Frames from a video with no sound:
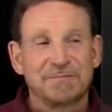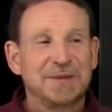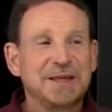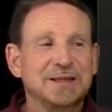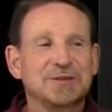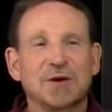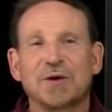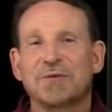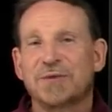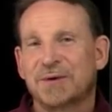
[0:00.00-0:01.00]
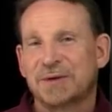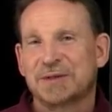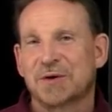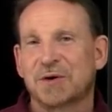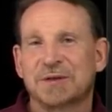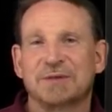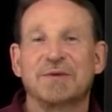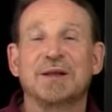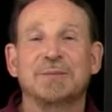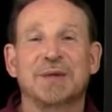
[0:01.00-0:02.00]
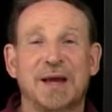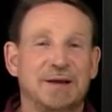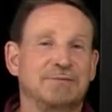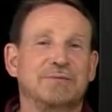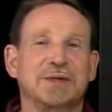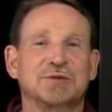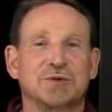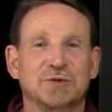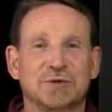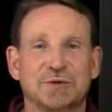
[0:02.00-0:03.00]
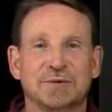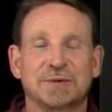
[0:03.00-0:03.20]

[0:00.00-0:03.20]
These theories aren't developed out of research.